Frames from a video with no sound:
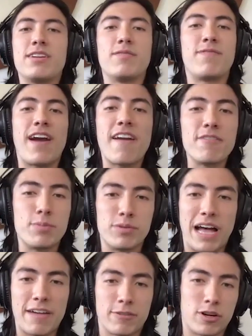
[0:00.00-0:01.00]
Very few people
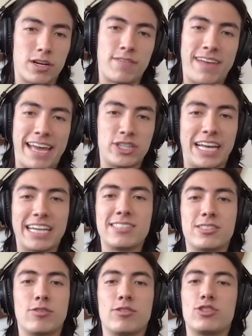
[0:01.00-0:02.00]
have heard of Handshake. And
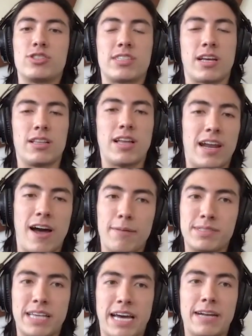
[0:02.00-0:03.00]
so there's just like a lot of
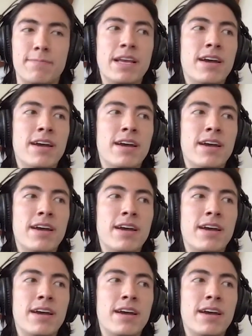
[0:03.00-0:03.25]
upside.